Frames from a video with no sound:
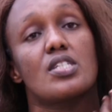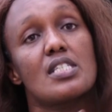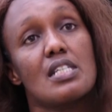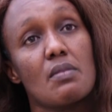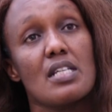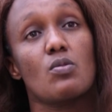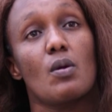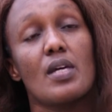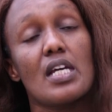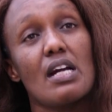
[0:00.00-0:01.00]
system. That's why
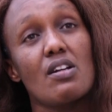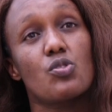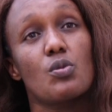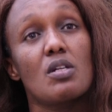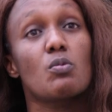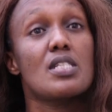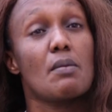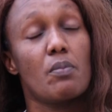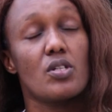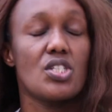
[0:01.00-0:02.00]
we encourage women, we
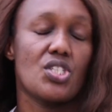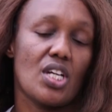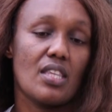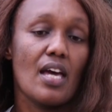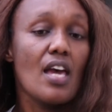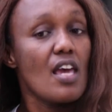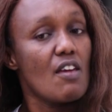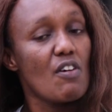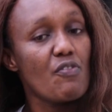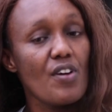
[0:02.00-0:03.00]
support each other.
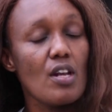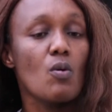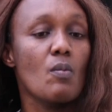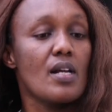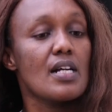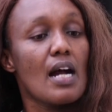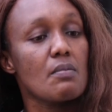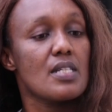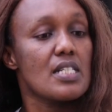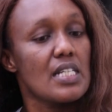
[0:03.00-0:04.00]
If a fellow woman
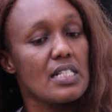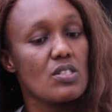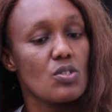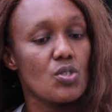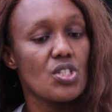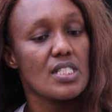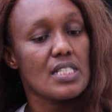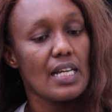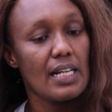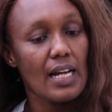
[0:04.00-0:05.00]
comes and tells you she's
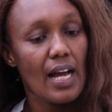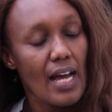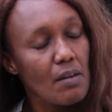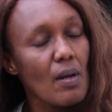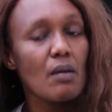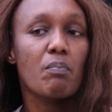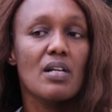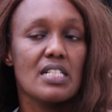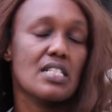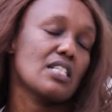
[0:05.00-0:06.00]
selling a handbag,
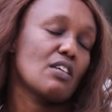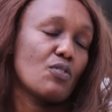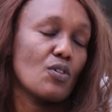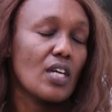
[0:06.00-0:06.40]
please, if you